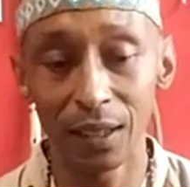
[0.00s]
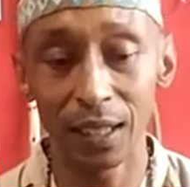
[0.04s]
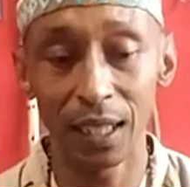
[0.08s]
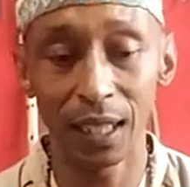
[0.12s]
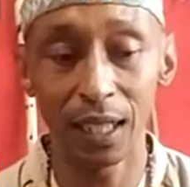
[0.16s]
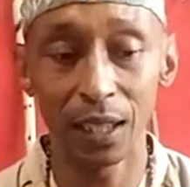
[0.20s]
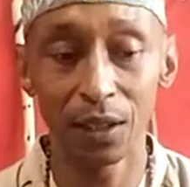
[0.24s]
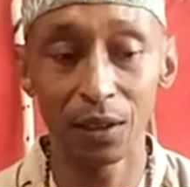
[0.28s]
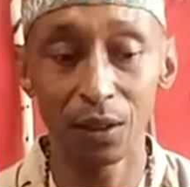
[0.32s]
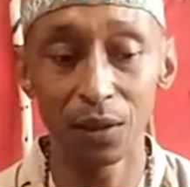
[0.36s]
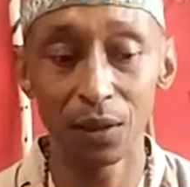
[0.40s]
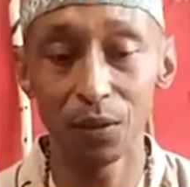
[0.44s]

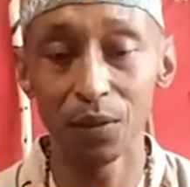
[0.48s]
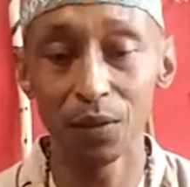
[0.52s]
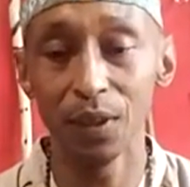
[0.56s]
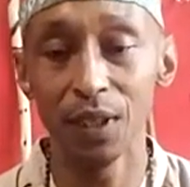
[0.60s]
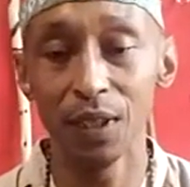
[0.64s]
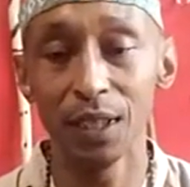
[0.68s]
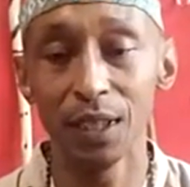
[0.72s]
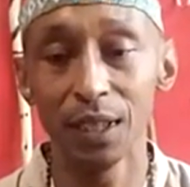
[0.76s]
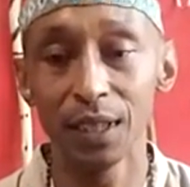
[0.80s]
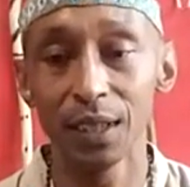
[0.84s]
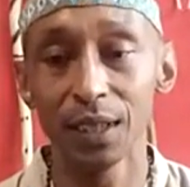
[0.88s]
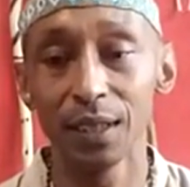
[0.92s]
like to
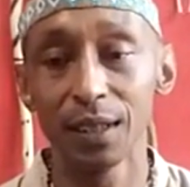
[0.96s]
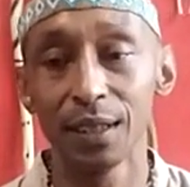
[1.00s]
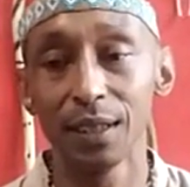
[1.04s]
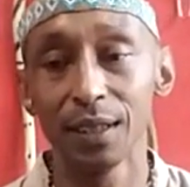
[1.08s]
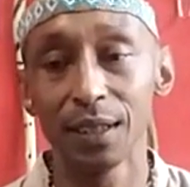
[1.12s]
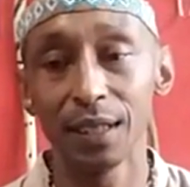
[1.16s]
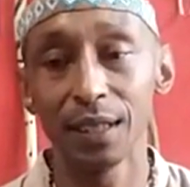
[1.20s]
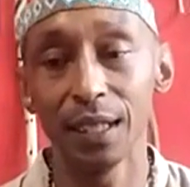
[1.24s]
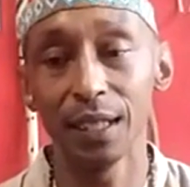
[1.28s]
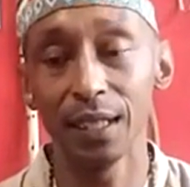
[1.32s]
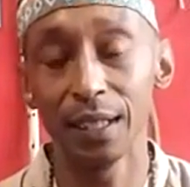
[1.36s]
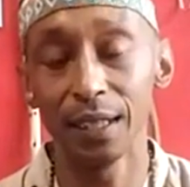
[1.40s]
first
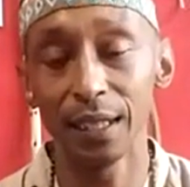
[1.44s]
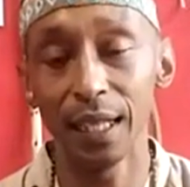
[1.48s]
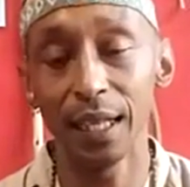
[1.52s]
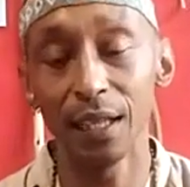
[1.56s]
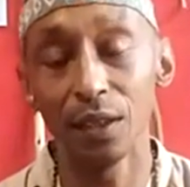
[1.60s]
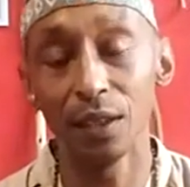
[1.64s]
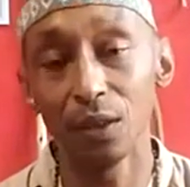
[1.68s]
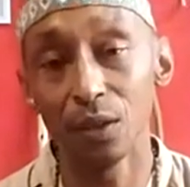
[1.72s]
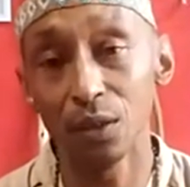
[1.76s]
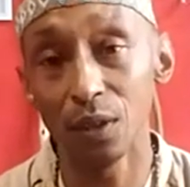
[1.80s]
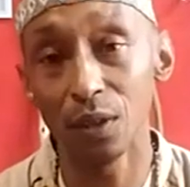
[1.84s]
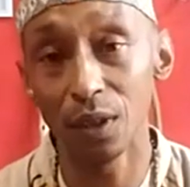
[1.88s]
say
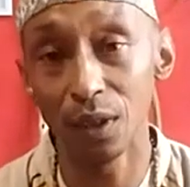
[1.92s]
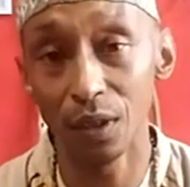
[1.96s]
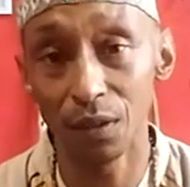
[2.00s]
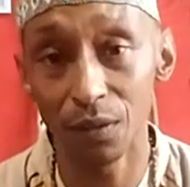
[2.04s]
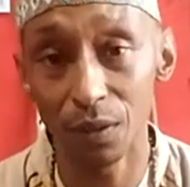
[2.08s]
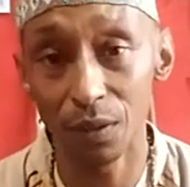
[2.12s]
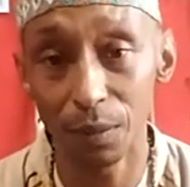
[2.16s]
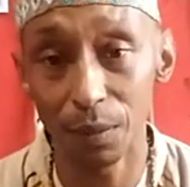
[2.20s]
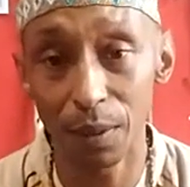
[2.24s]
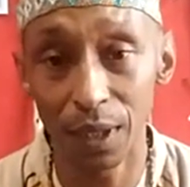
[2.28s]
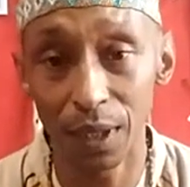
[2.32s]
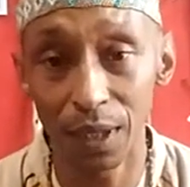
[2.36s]
thank you to
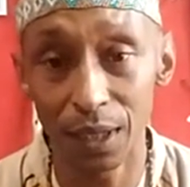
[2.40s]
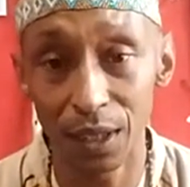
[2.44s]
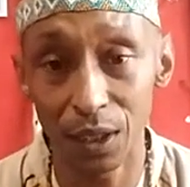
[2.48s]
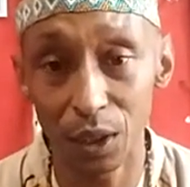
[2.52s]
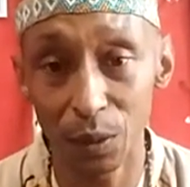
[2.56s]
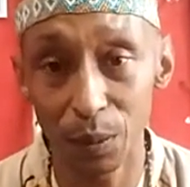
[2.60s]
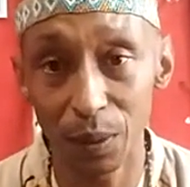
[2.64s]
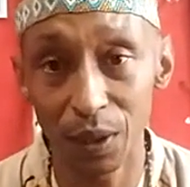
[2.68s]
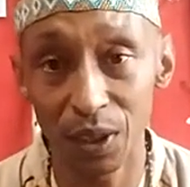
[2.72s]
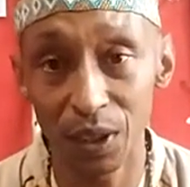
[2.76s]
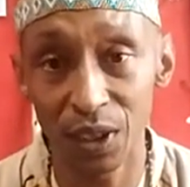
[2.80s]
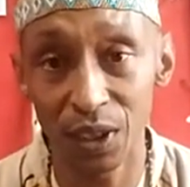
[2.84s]
everybody,
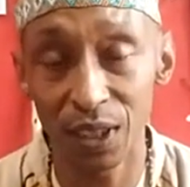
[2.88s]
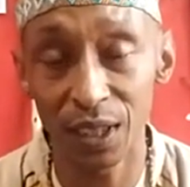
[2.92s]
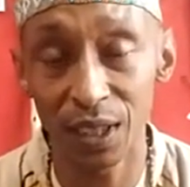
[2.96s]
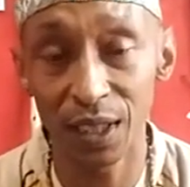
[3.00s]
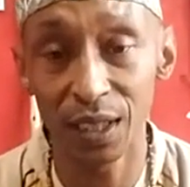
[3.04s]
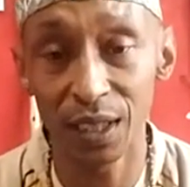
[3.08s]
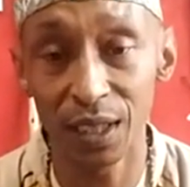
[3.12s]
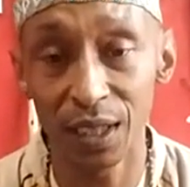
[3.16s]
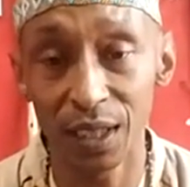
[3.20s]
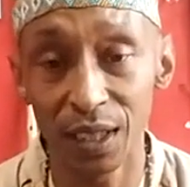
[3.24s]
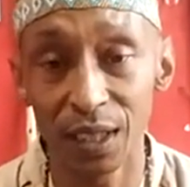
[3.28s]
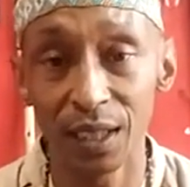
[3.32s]

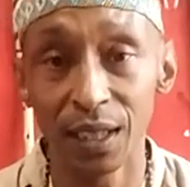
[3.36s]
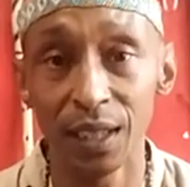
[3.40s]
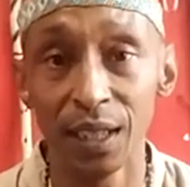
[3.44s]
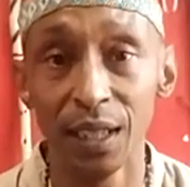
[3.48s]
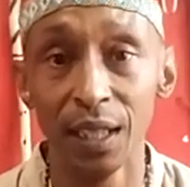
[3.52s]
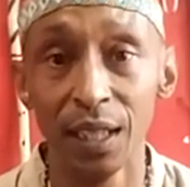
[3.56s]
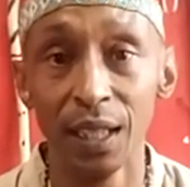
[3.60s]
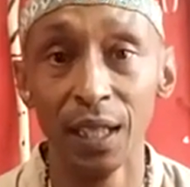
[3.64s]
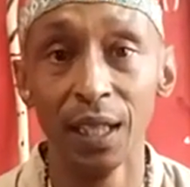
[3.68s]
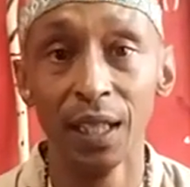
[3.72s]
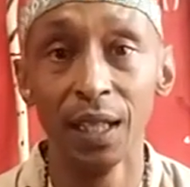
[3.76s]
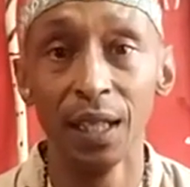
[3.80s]
especially
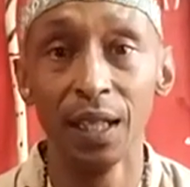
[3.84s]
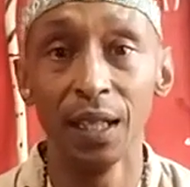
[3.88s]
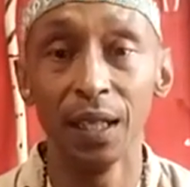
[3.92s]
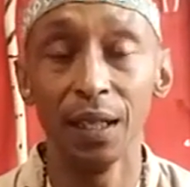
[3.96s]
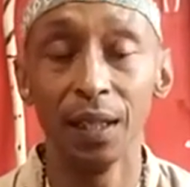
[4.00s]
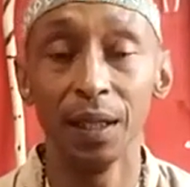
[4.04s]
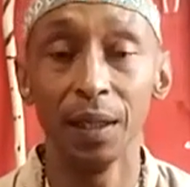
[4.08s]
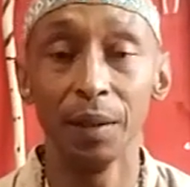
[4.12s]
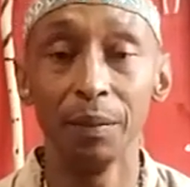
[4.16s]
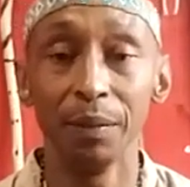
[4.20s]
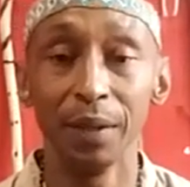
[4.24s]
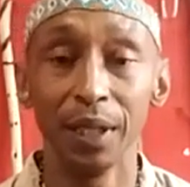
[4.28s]

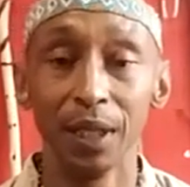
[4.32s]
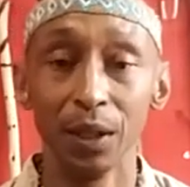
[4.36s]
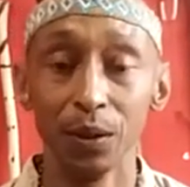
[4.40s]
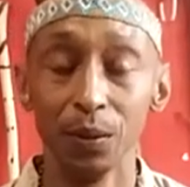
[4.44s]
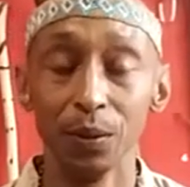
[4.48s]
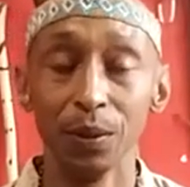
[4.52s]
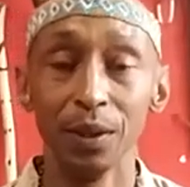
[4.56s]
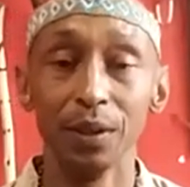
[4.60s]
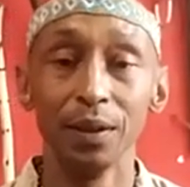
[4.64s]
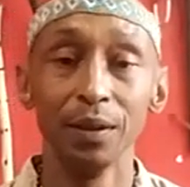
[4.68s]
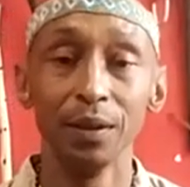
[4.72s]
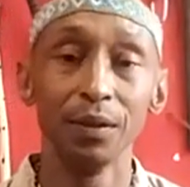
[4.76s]

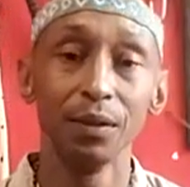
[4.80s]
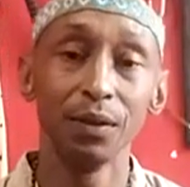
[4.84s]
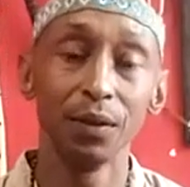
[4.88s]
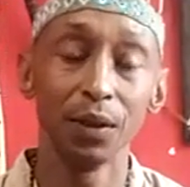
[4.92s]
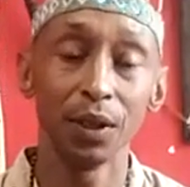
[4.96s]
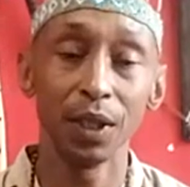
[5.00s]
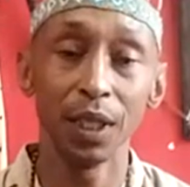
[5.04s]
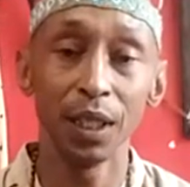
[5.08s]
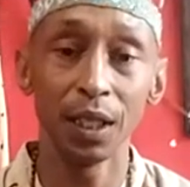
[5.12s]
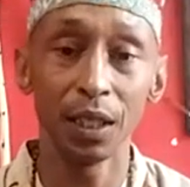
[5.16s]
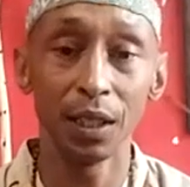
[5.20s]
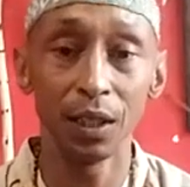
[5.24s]
Edwin, for
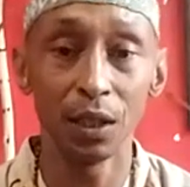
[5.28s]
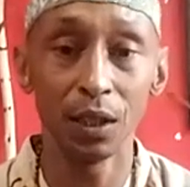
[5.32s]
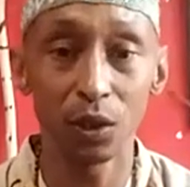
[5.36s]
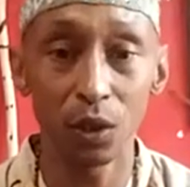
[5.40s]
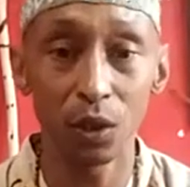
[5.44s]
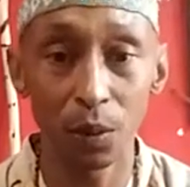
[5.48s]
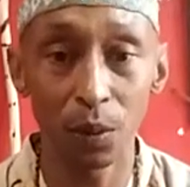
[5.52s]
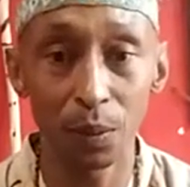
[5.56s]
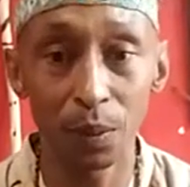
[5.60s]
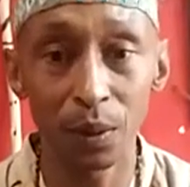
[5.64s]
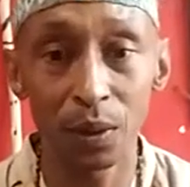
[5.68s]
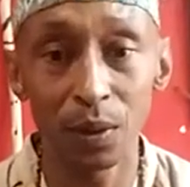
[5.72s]
taking this
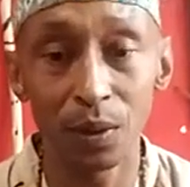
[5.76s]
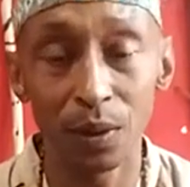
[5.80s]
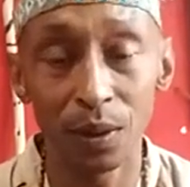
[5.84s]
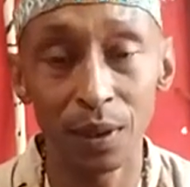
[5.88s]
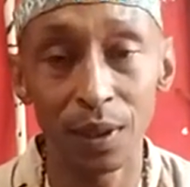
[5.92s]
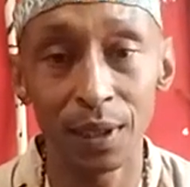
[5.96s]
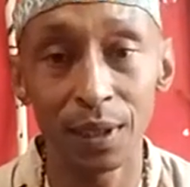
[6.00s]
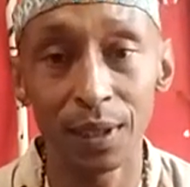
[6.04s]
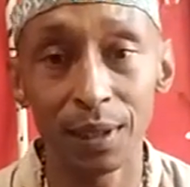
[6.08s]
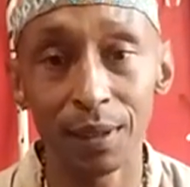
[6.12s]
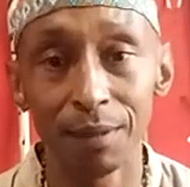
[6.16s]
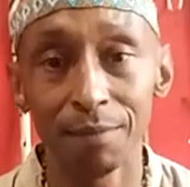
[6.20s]

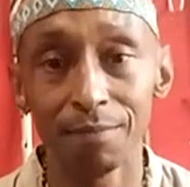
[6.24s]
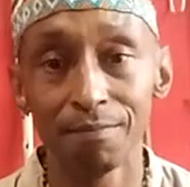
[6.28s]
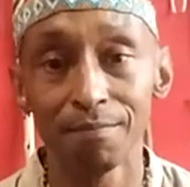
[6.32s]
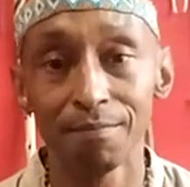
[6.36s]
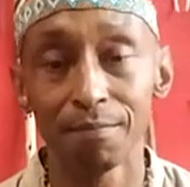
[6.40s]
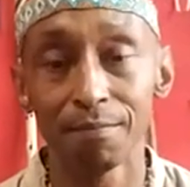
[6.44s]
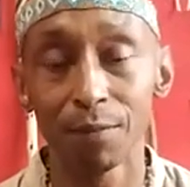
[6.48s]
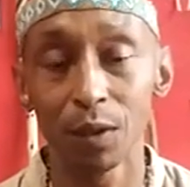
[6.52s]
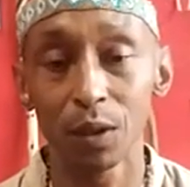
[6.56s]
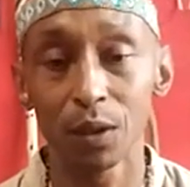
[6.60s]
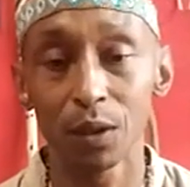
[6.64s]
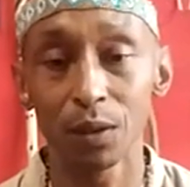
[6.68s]
opportunity.
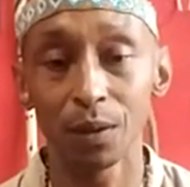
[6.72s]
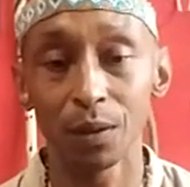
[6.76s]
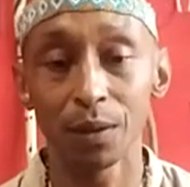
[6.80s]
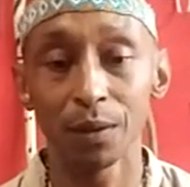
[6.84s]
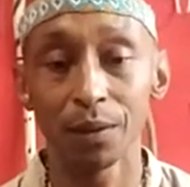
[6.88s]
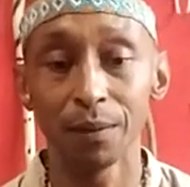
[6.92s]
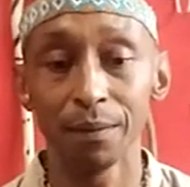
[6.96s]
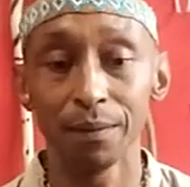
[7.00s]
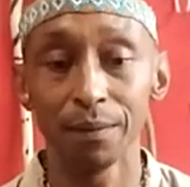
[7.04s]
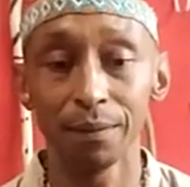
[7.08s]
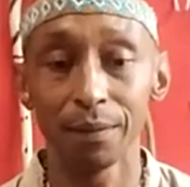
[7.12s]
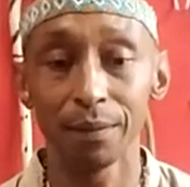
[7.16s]

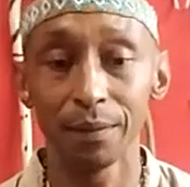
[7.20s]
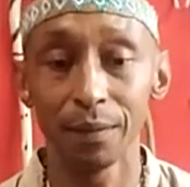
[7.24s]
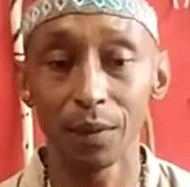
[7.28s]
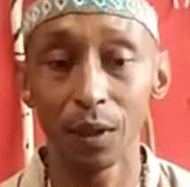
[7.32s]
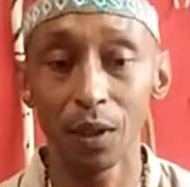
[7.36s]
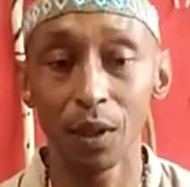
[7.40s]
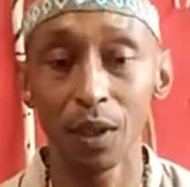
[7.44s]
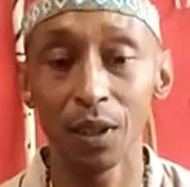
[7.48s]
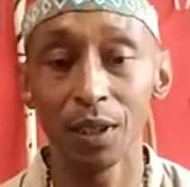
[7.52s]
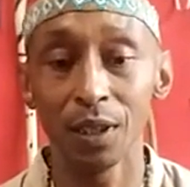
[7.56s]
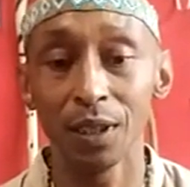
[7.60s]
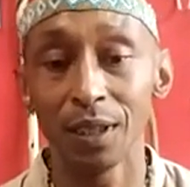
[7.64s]
So
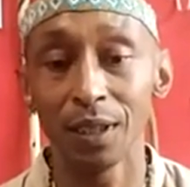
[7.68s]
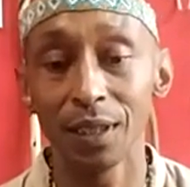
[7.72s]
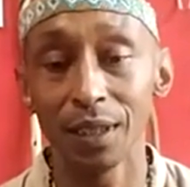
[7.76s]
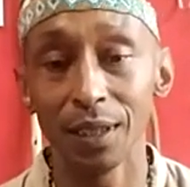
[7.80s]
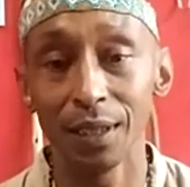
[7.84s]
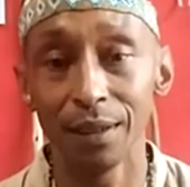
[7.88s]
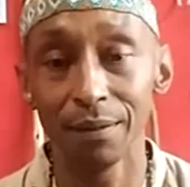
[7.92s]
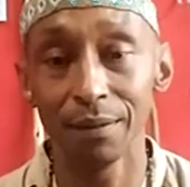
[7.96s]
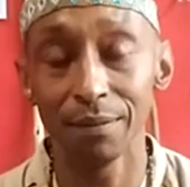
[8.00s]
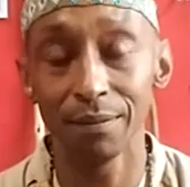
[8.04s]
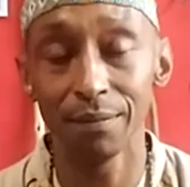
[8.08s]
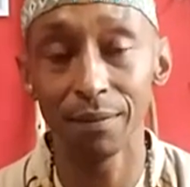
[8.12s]

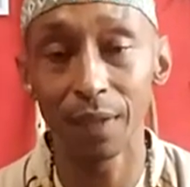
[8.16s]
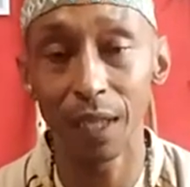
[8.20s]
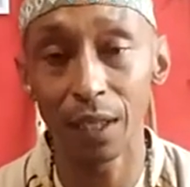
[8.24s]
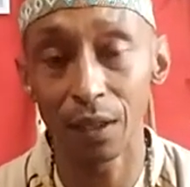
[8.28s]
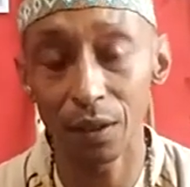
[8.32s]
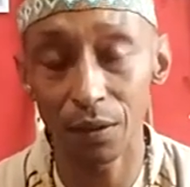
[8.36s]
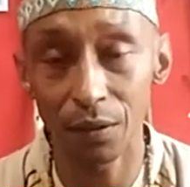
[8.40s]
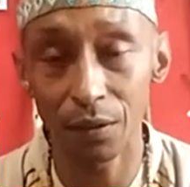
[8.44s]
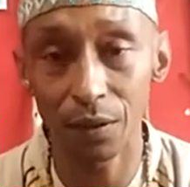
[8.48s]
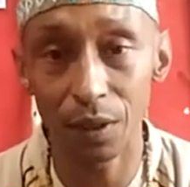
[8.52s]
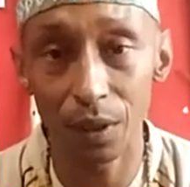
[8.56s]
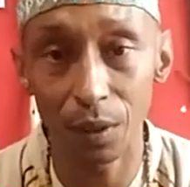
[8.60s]
honestly,
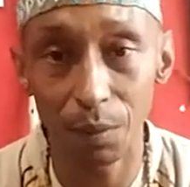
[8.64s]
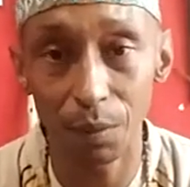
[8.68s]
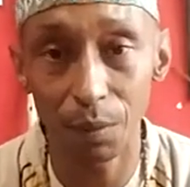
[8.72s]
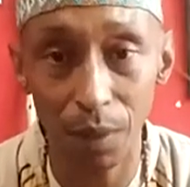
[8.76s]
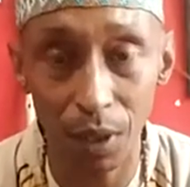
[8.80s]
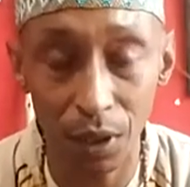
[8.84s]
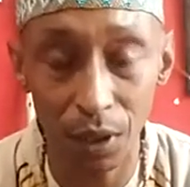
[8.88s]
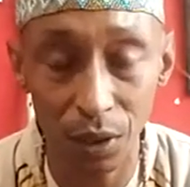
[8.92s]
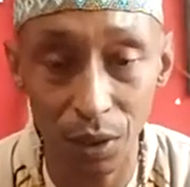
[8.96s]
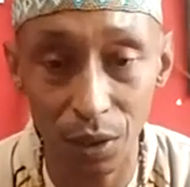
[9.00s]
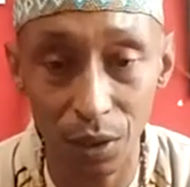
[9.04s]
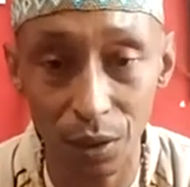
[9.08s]
thank you very
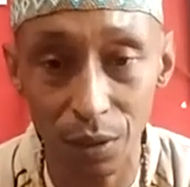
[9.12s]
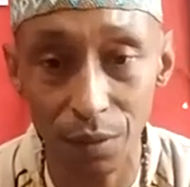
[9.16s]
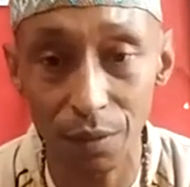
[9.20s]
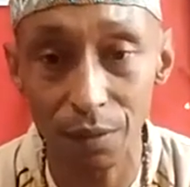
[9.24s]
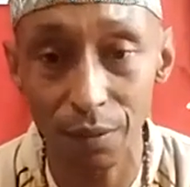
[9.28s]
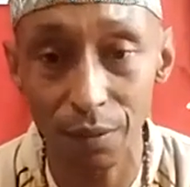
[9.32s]
much.